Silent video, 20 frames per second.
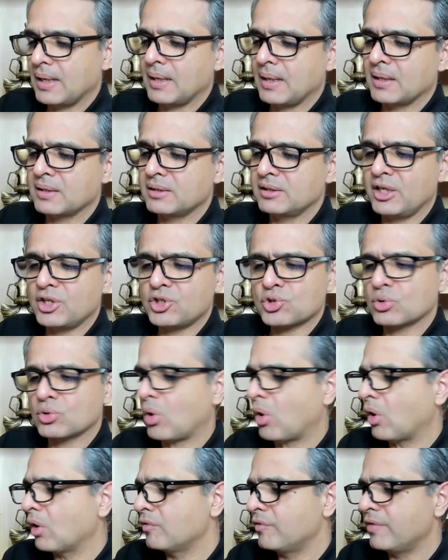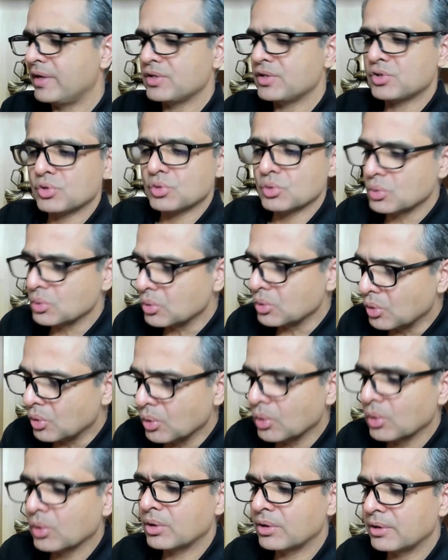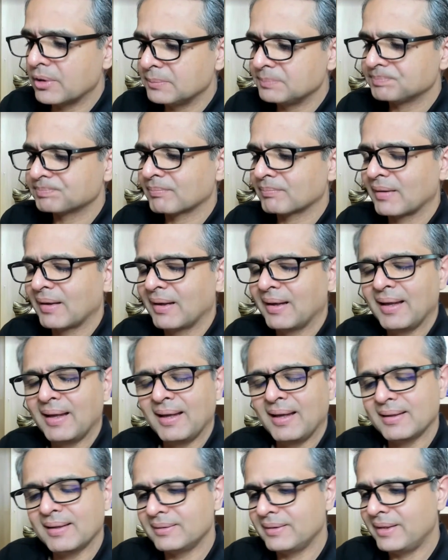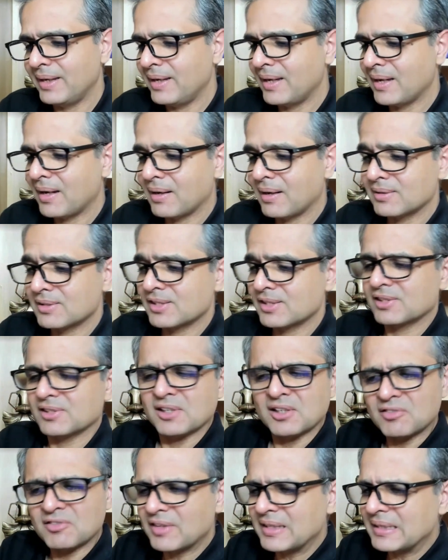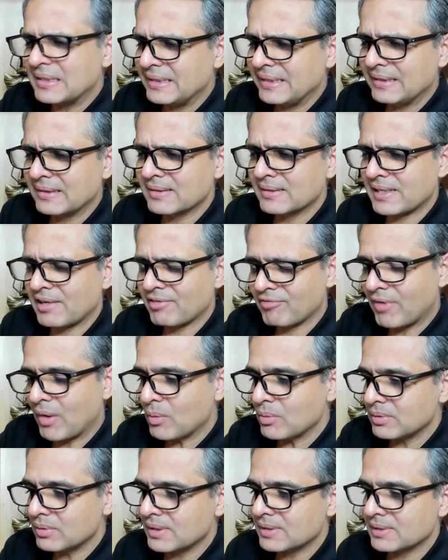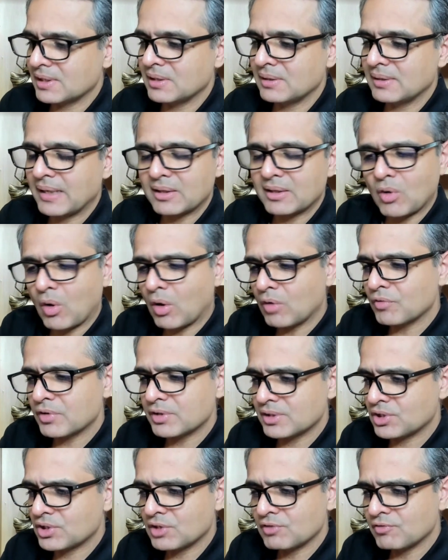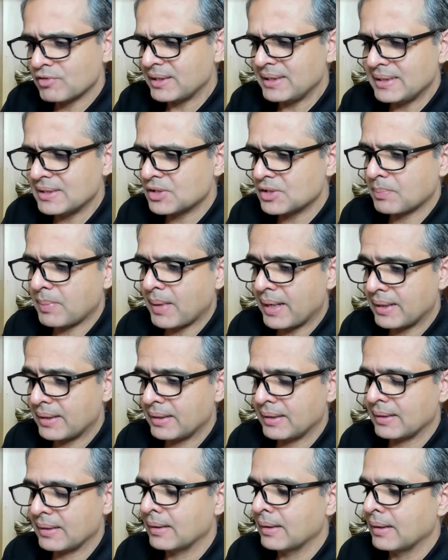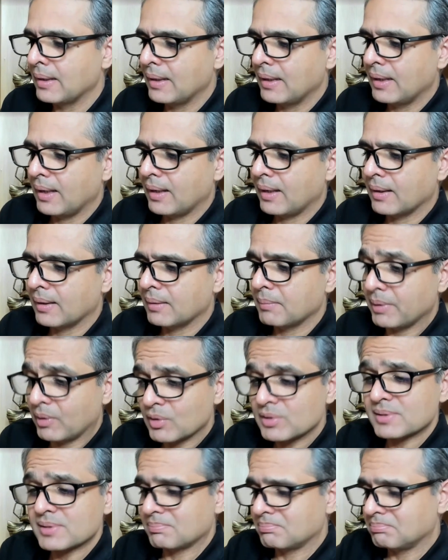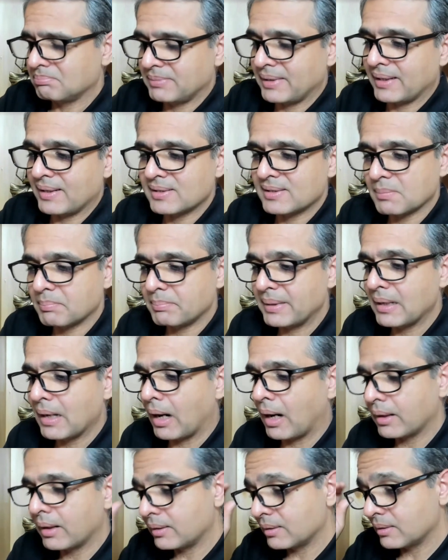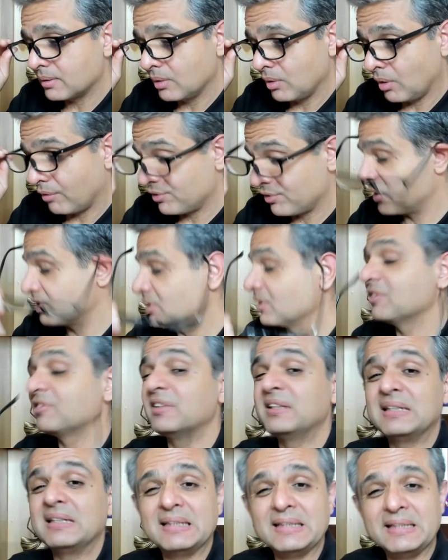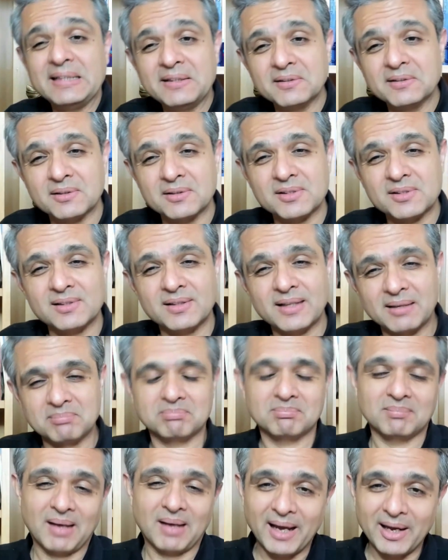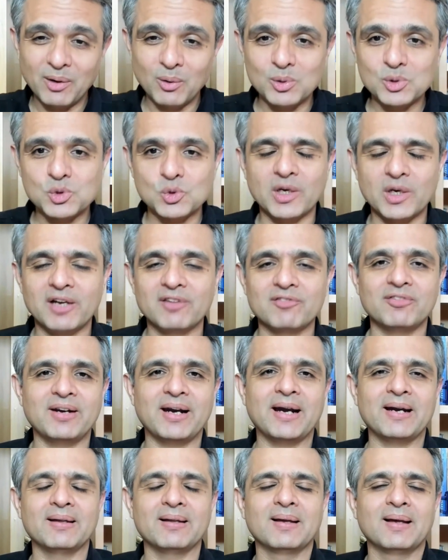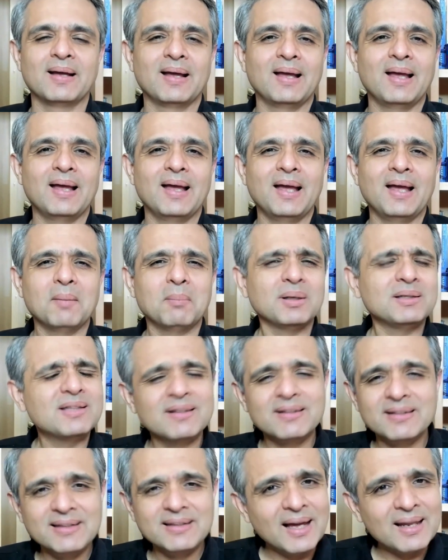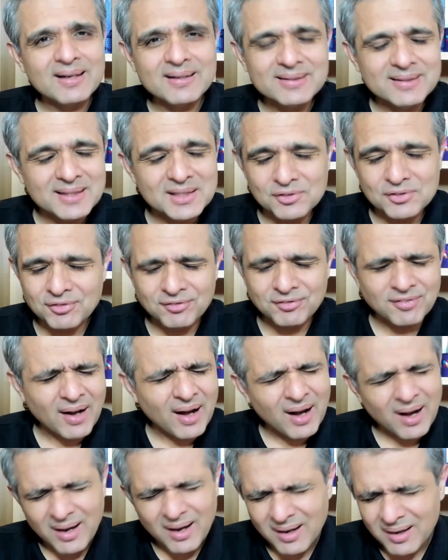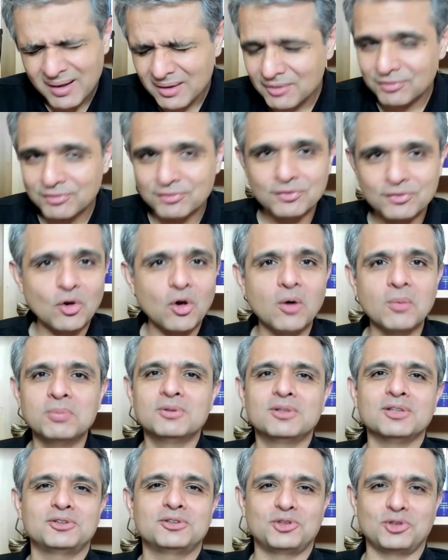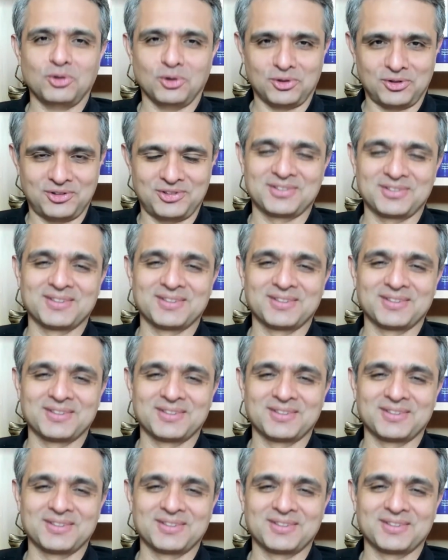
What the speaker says: They should always do good. They are servant leaders. I found this in that conversation very inspiring because there is a big article of servant leaders that I also have read. But the reality is far from the truth.